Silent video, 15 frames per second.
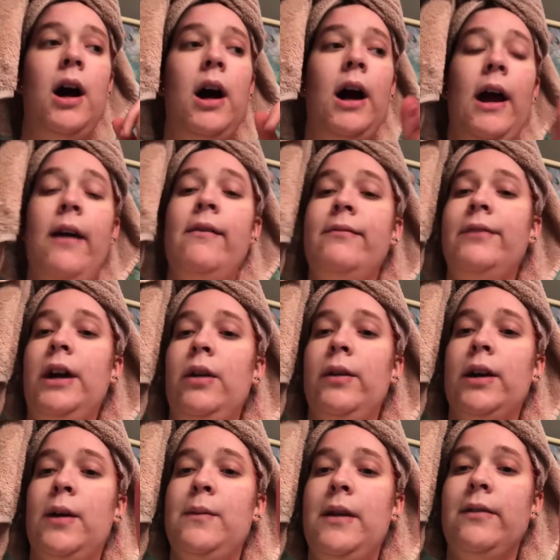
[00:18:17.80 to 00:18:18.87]
I am
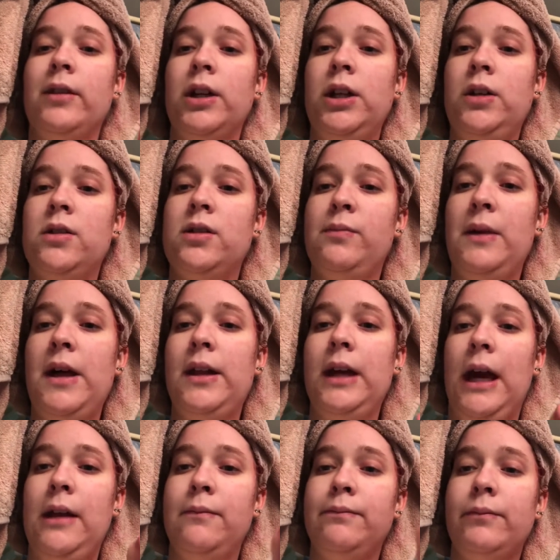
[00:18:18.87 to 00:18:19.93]
vowing I'm never going to use Splat
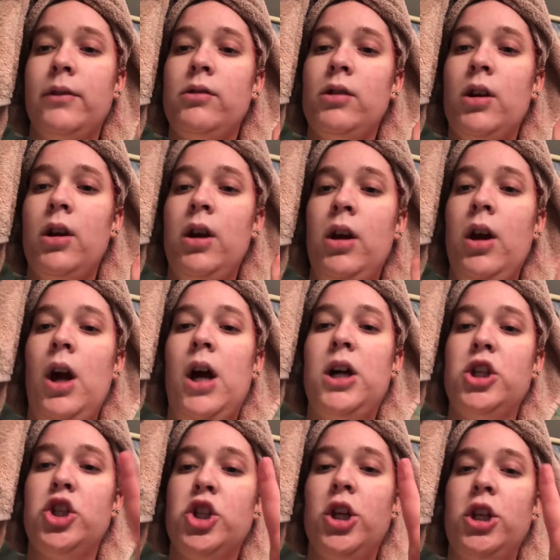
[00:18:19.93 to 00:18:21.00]
again.
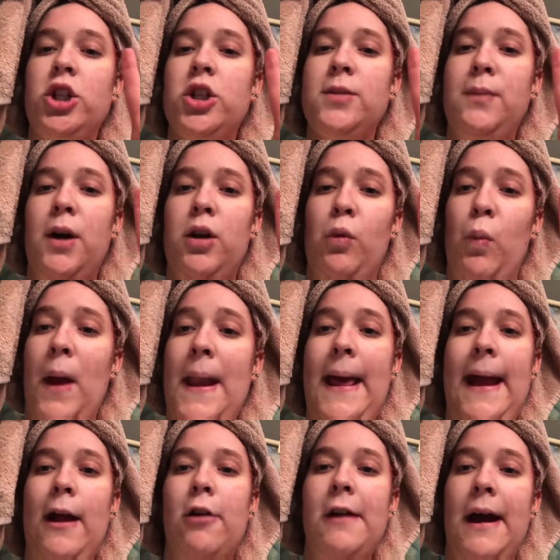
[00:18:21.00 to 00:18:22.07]
I should have just bought a red
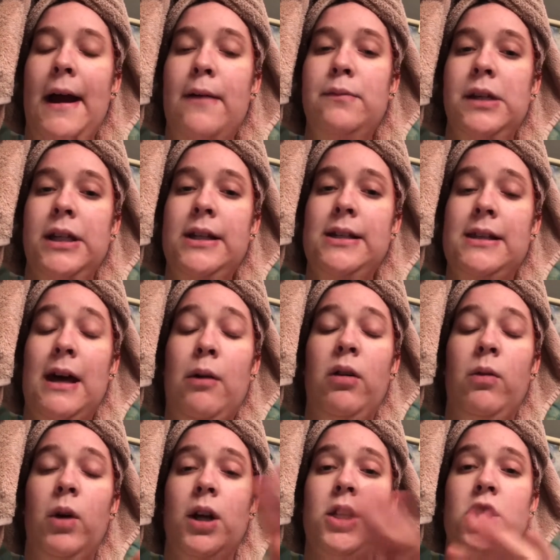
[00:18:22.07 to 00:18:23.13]
hair dye because that would
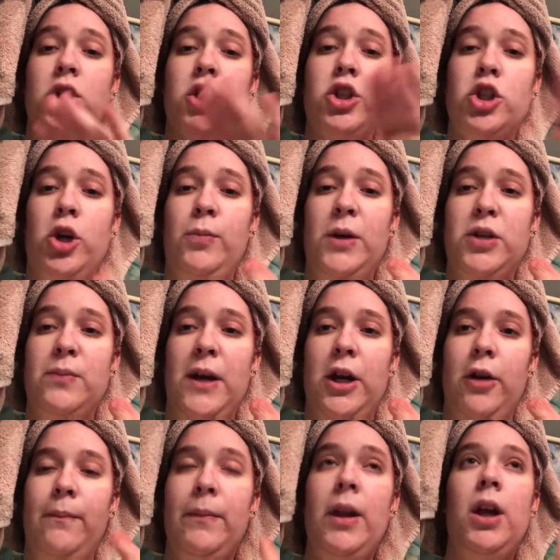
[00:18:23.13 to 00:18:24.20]
have worked so much
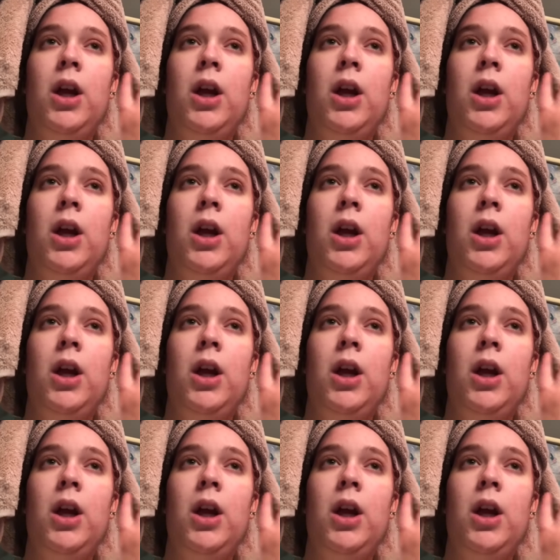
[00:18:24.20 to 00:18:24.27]
better.